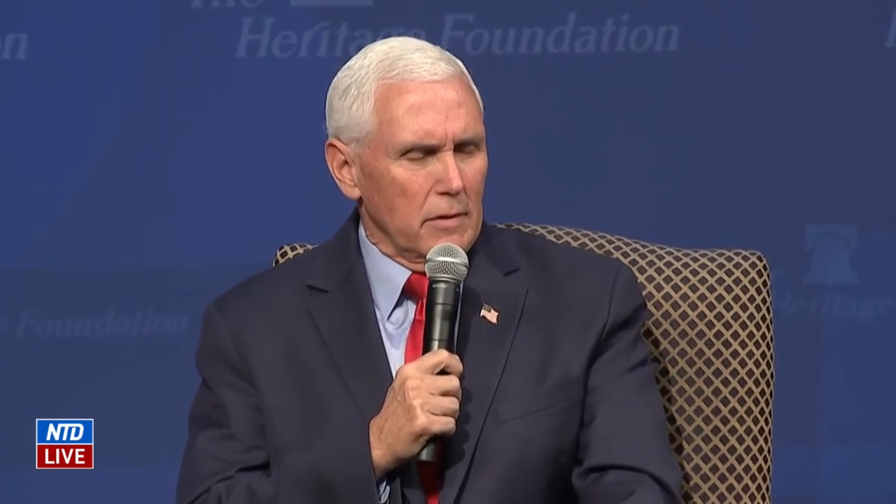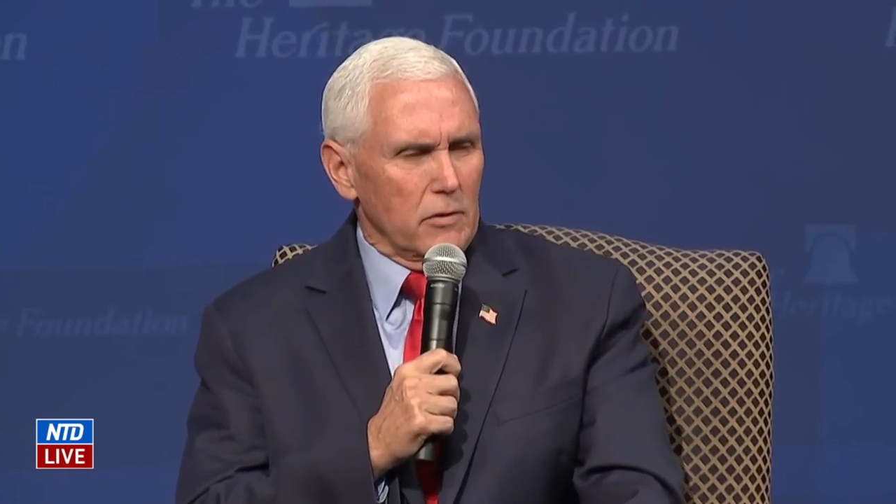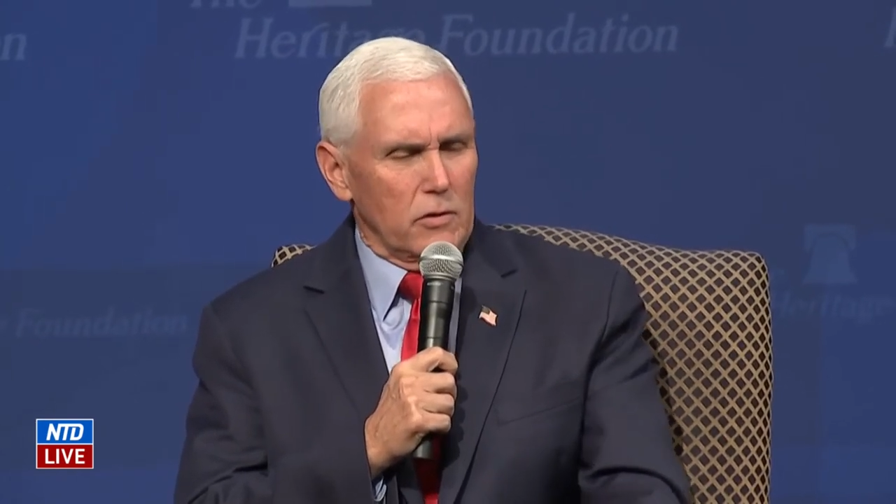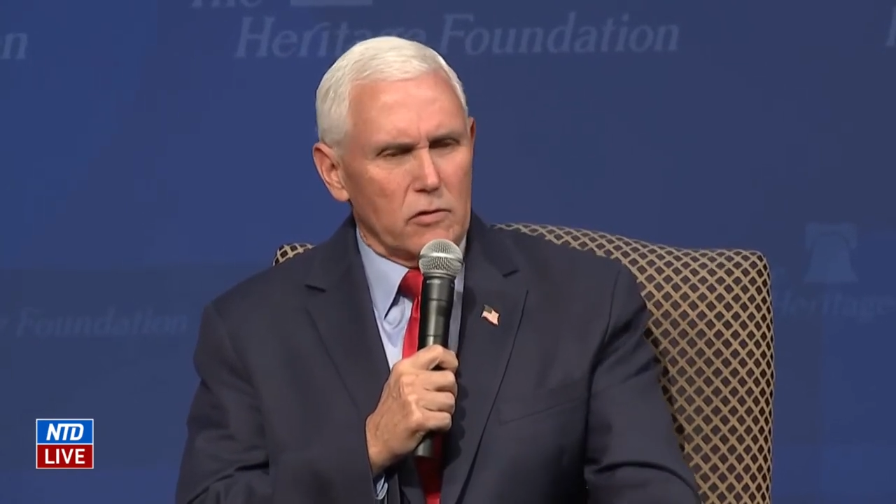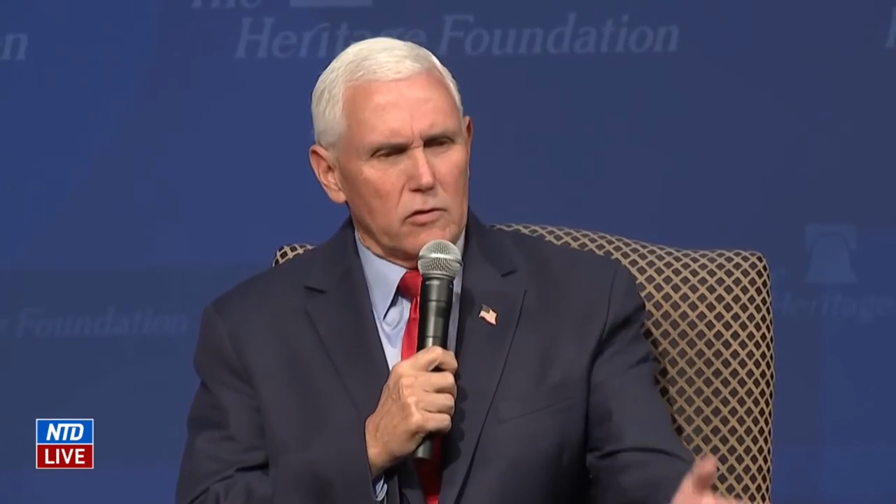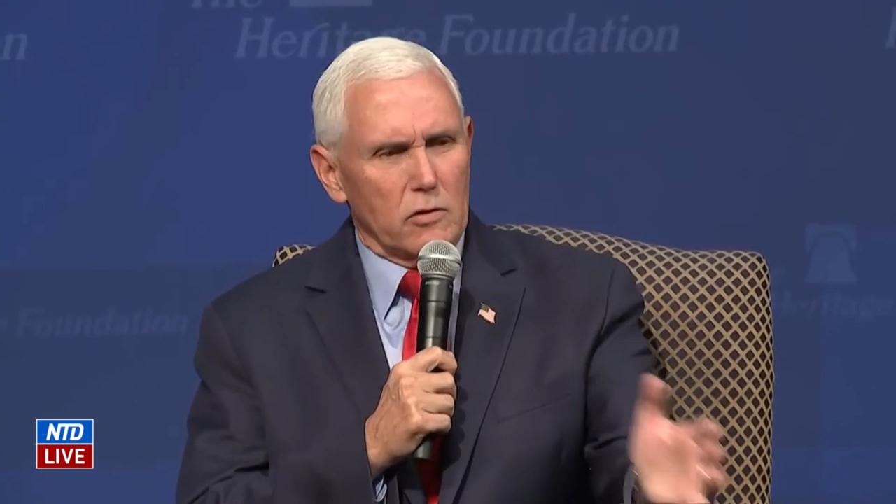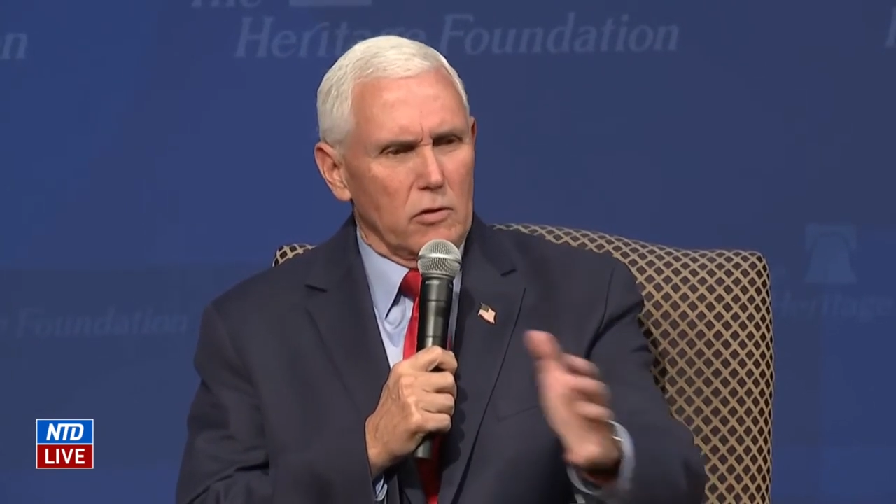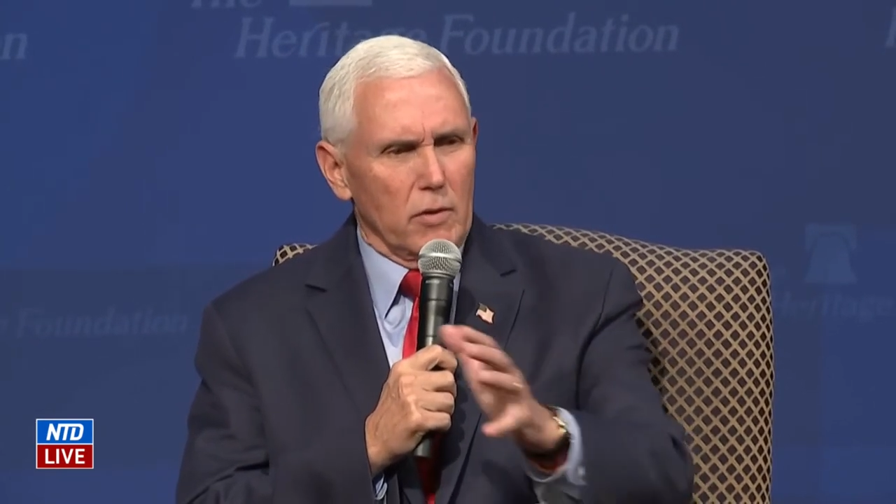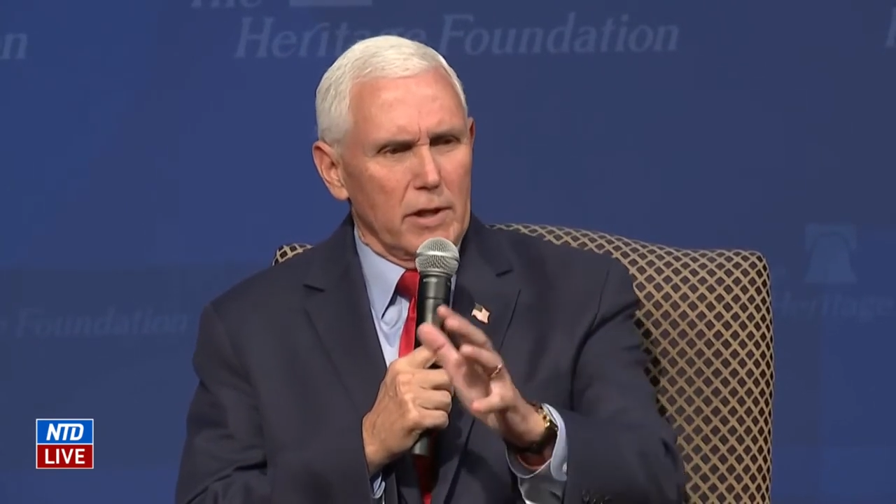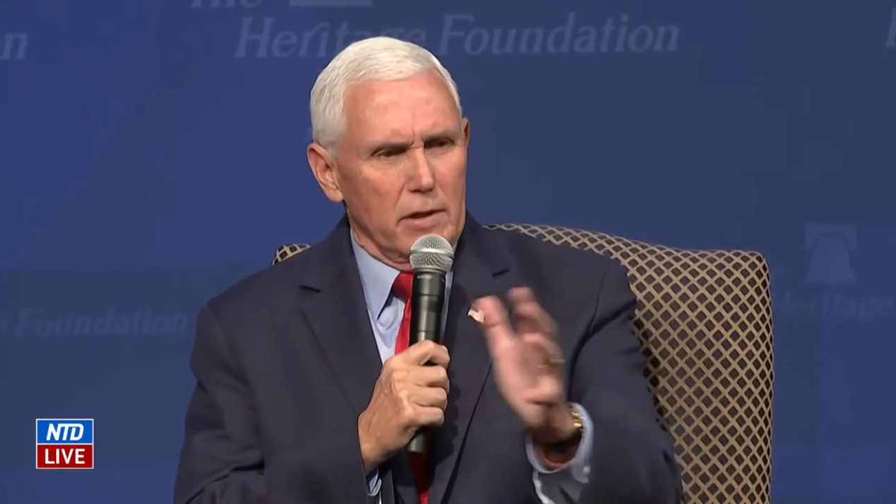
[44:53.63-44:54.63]
th this is a
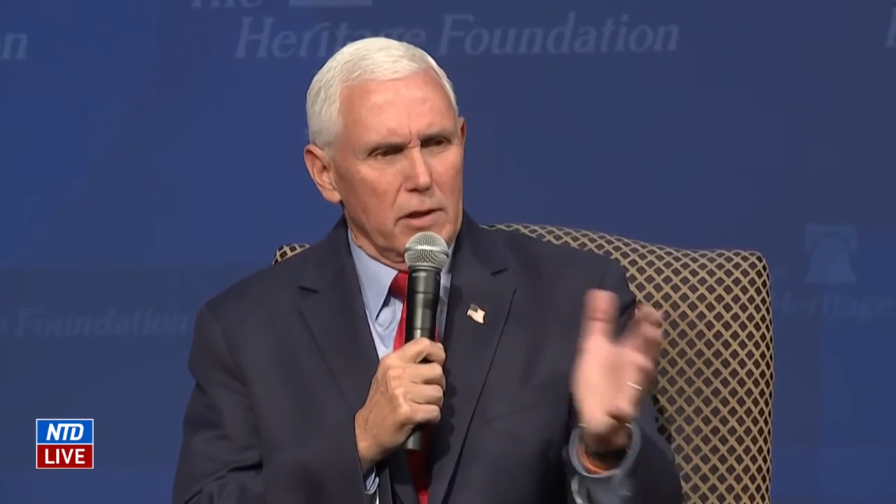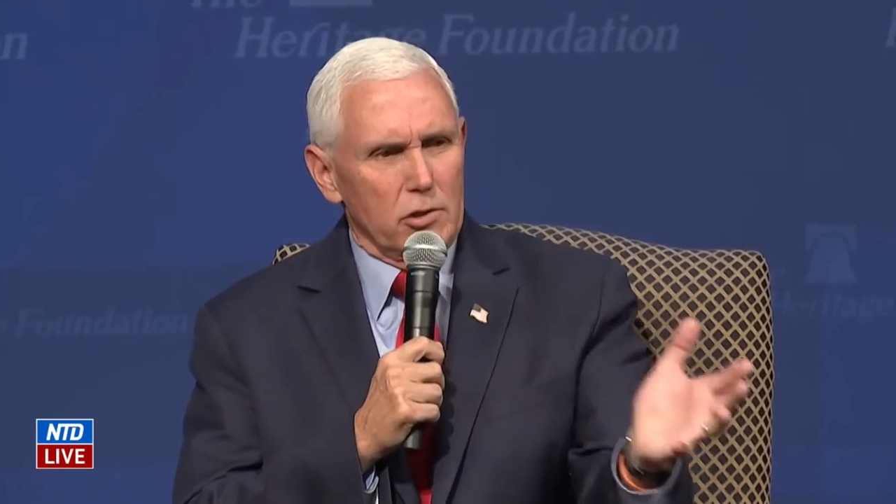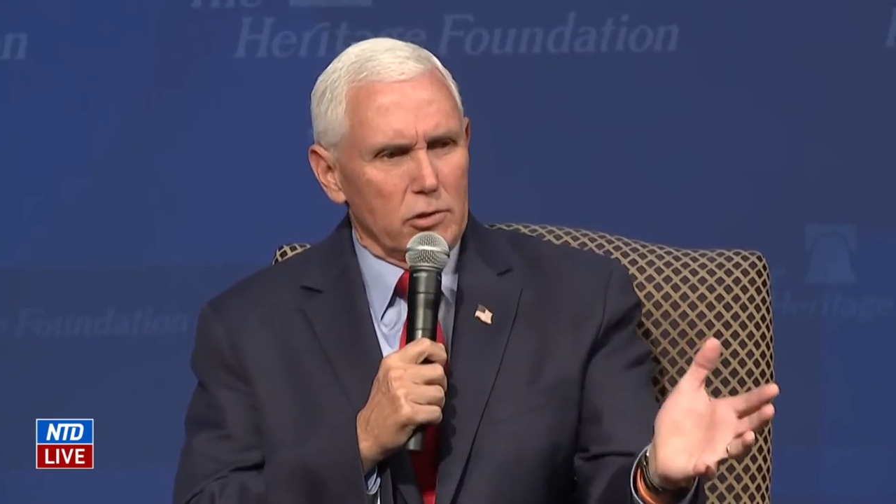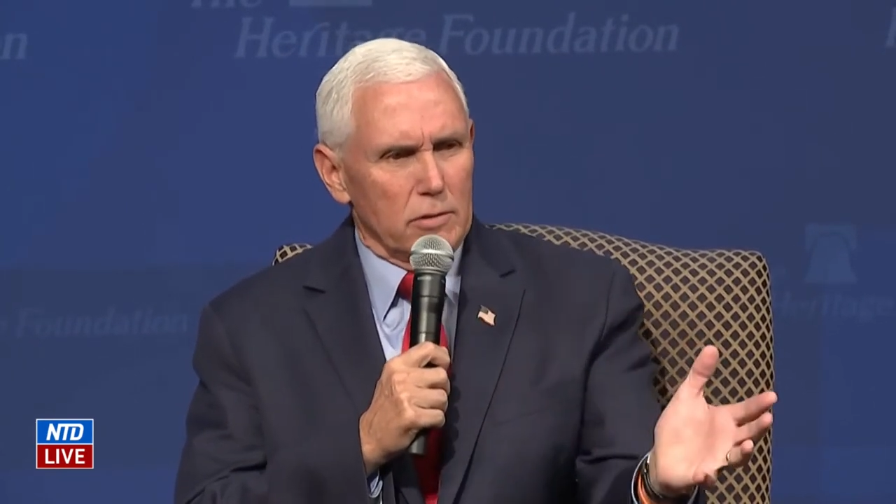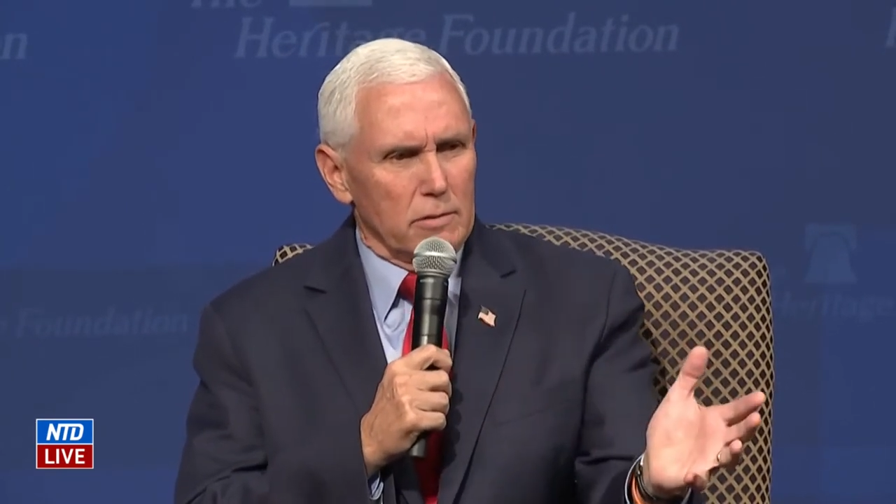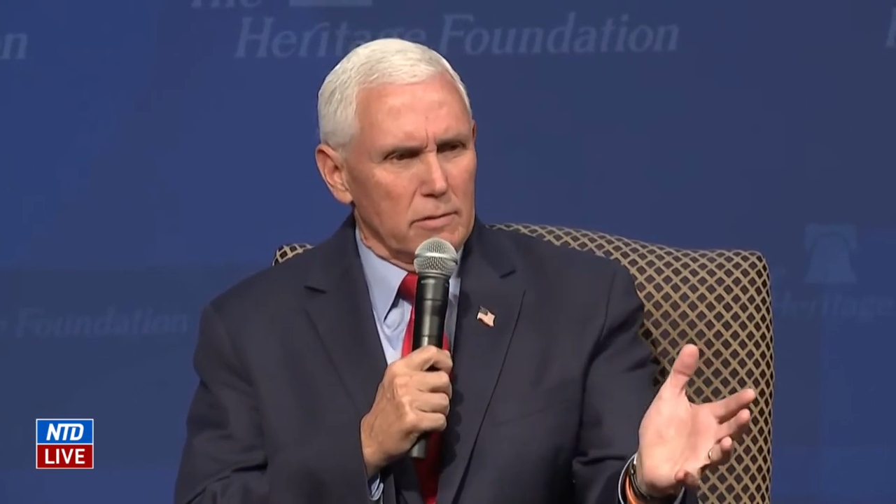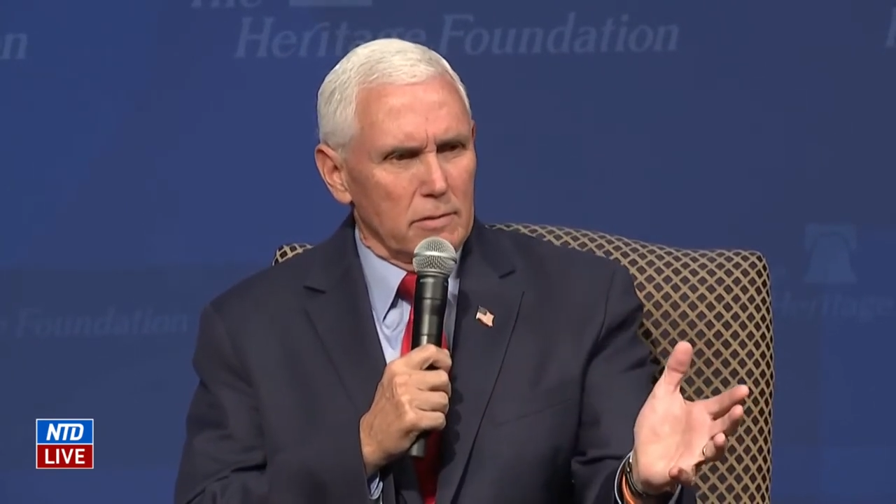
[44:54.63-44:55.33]
great nation.